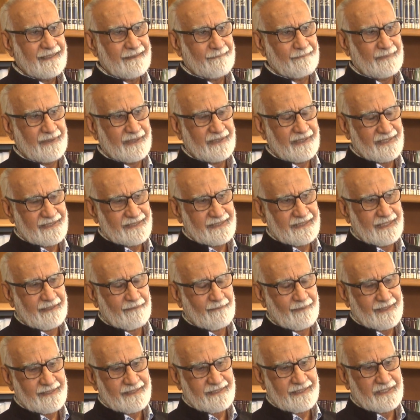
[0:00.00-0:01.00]
because there
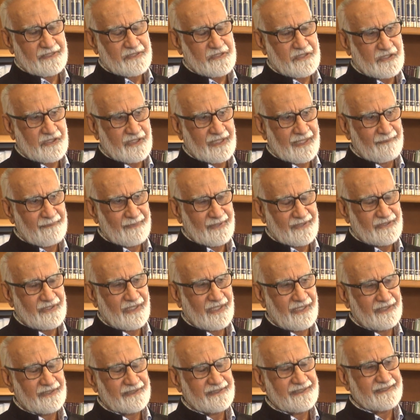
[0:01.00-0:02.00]
was a Shia
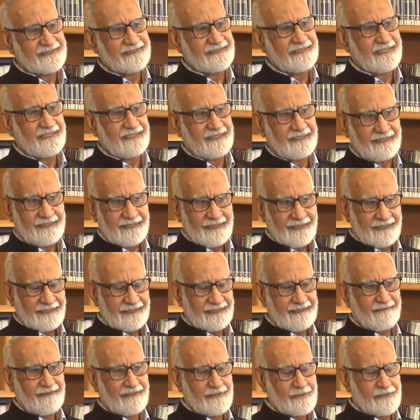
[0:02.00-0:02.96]
majorities there were